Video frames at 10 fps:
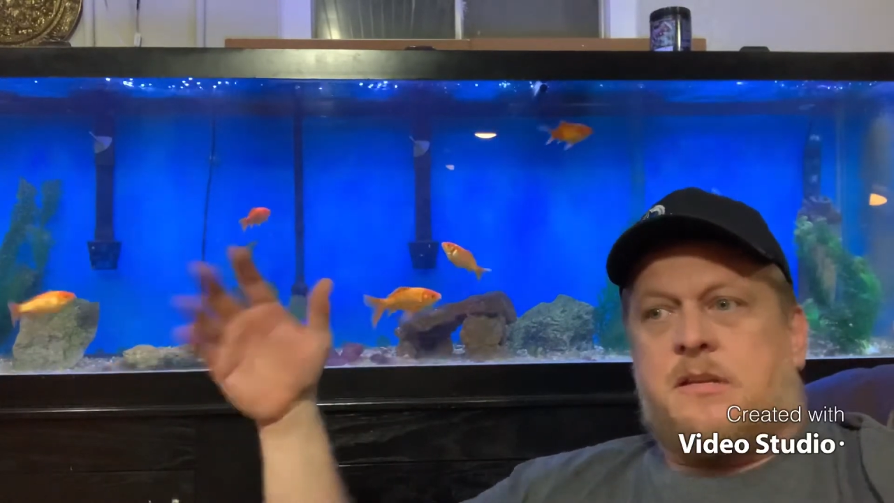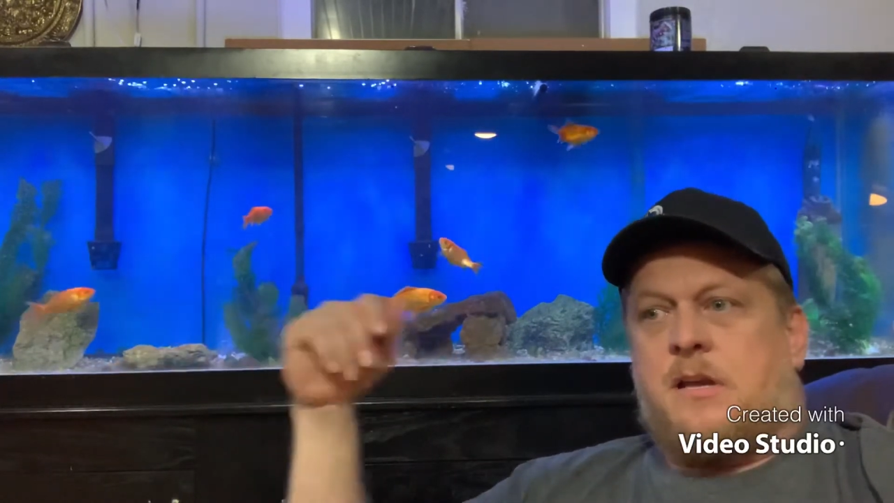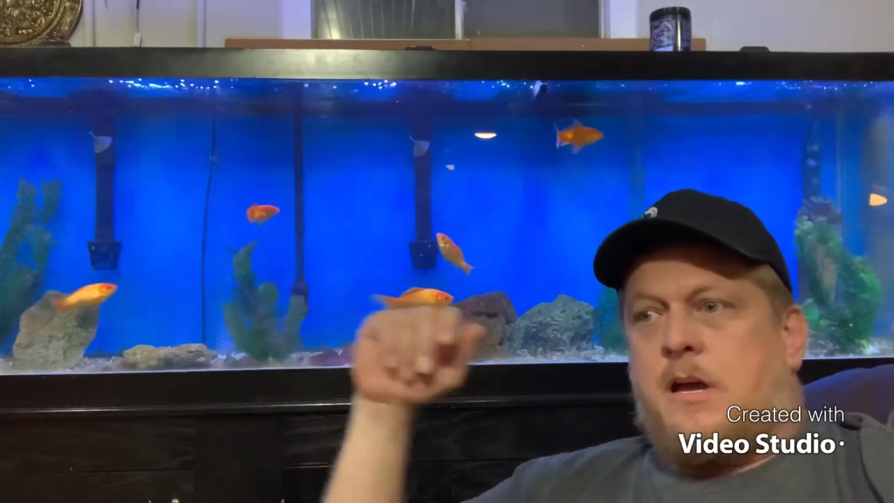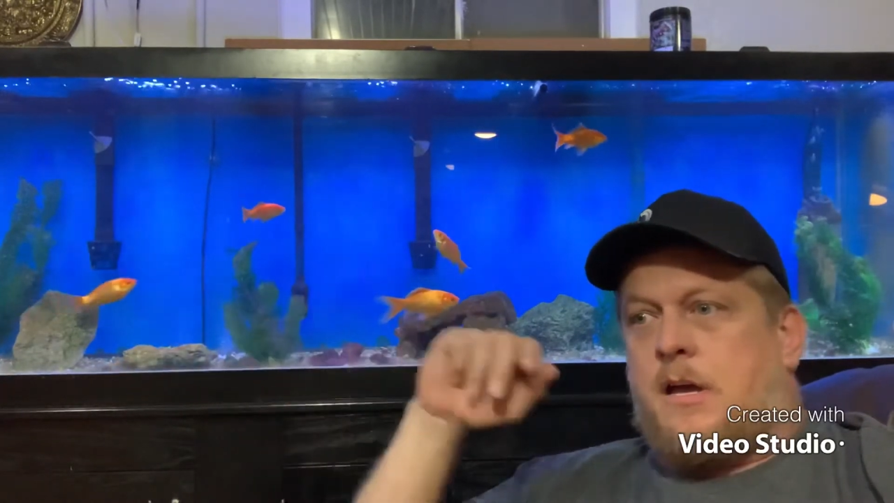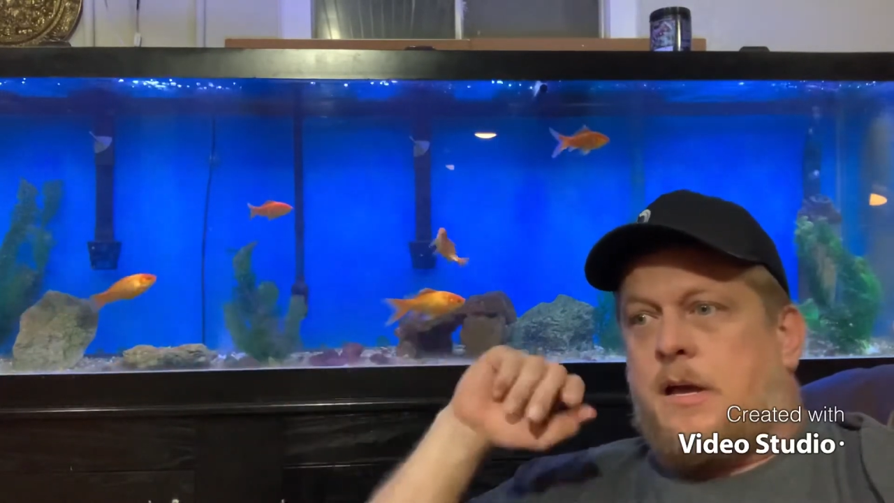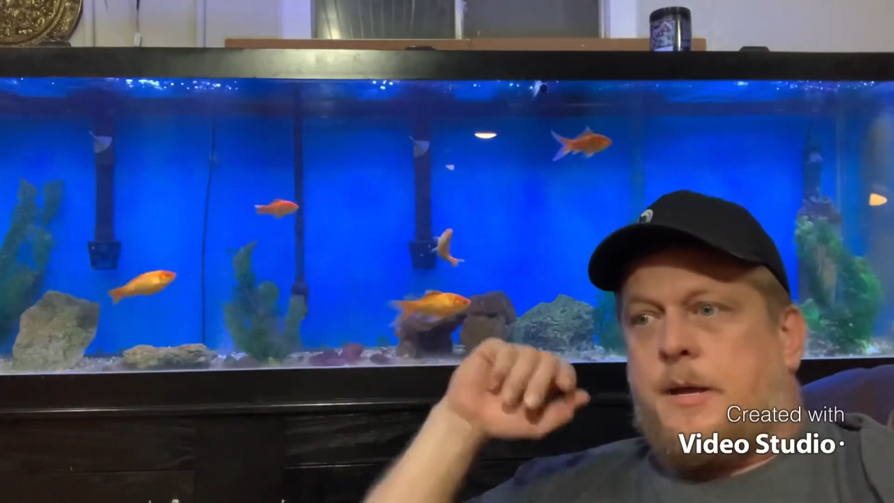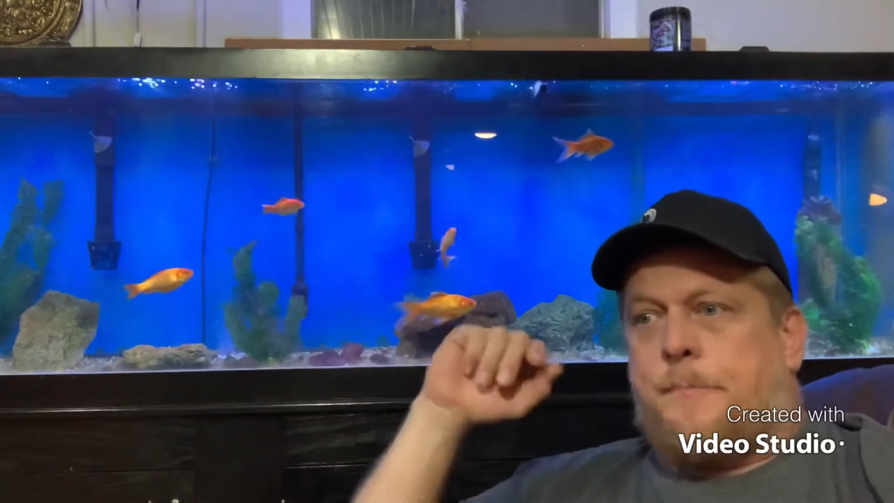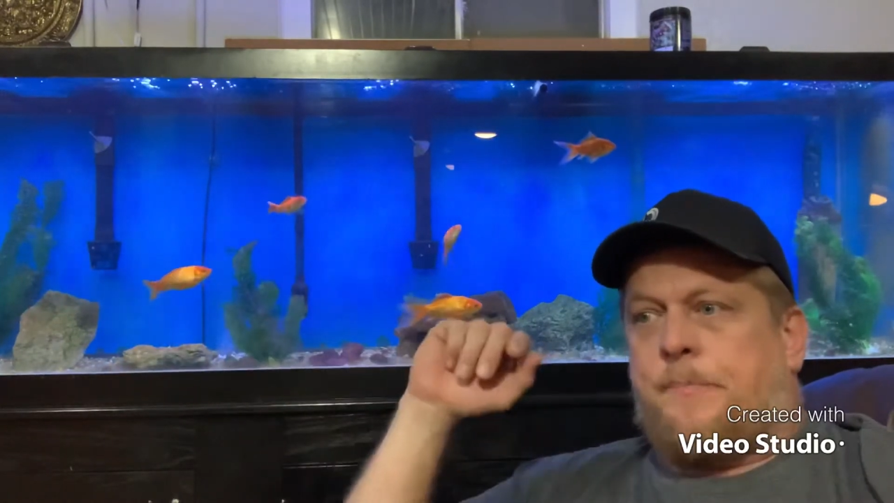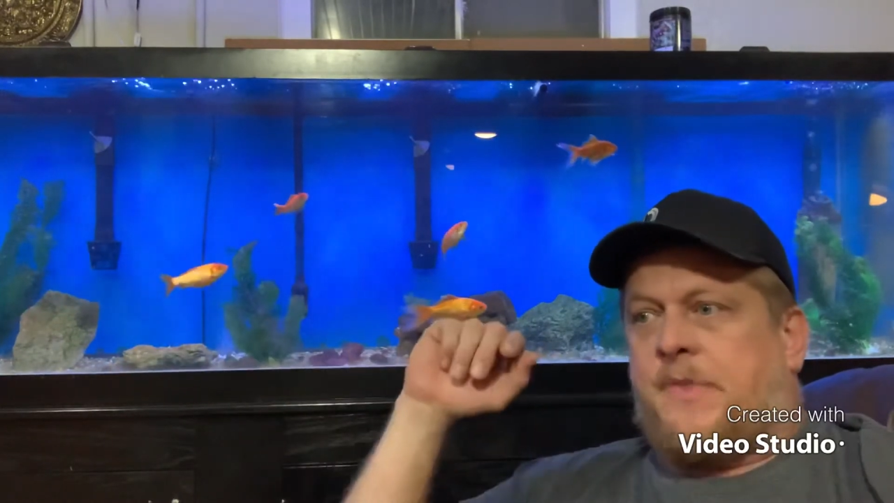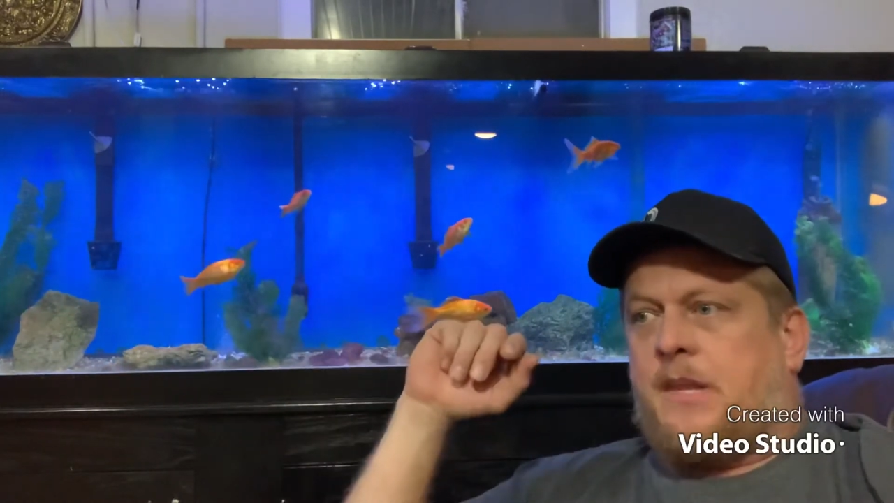
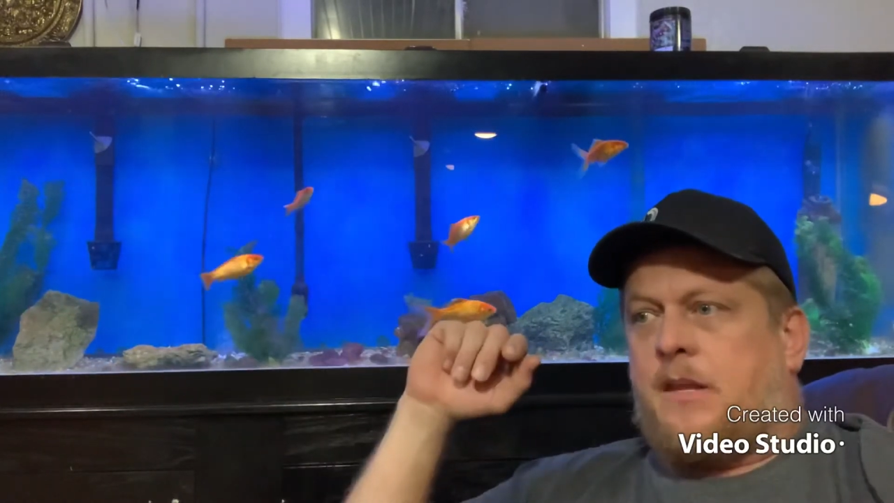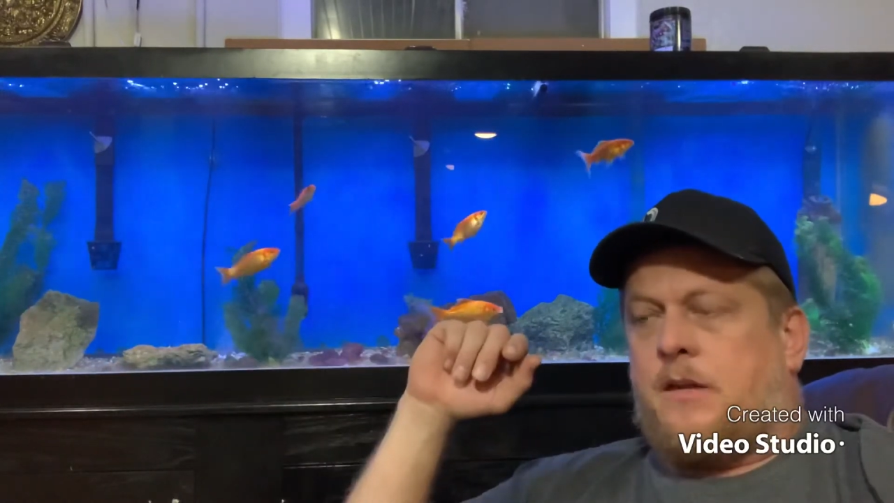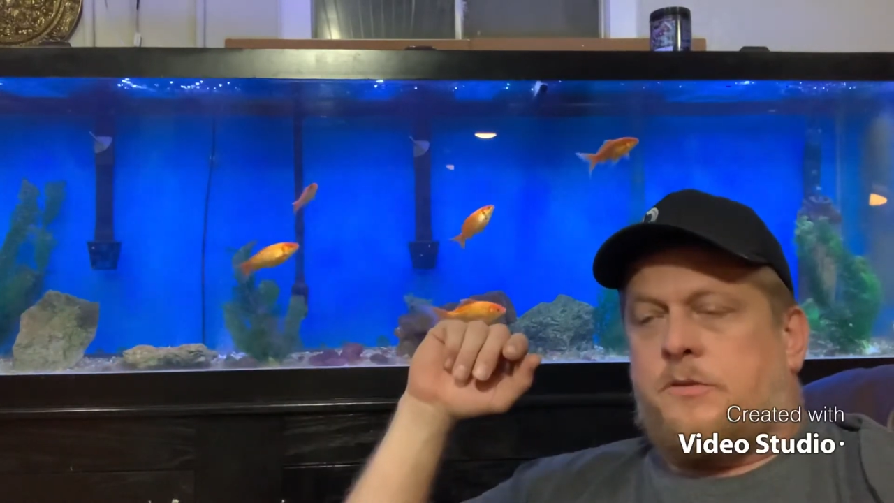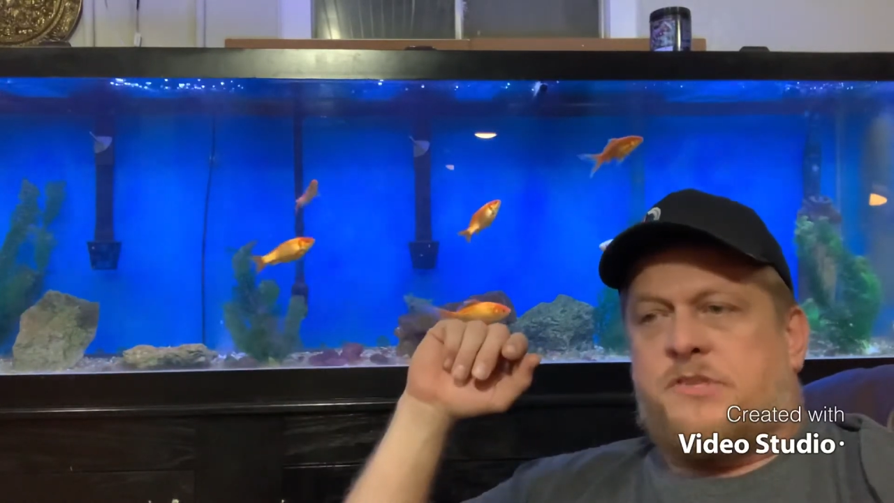you know,